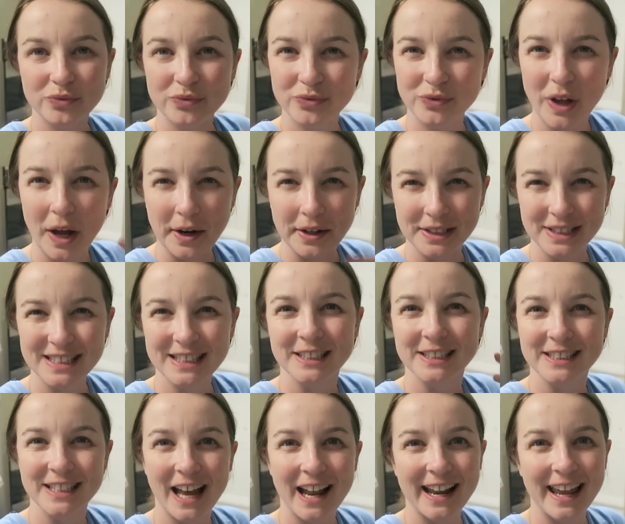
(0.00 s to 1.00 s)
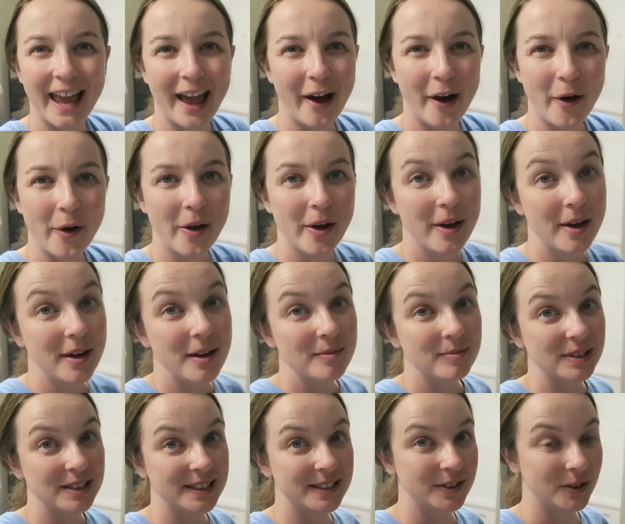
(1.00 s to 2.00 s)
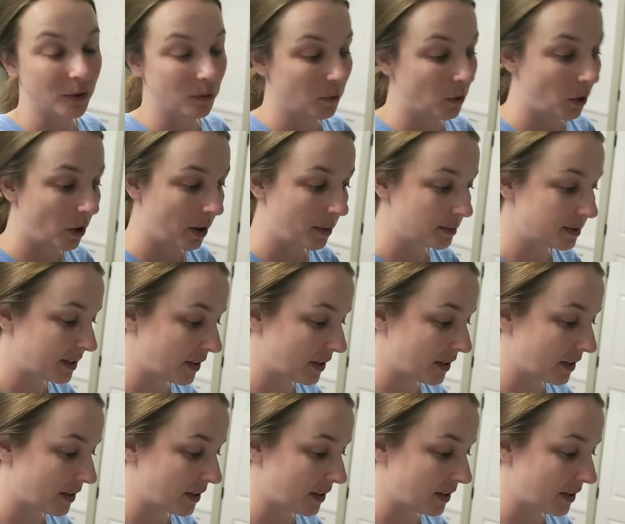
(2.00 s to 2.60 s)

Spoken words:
not as sunny out, but still warm.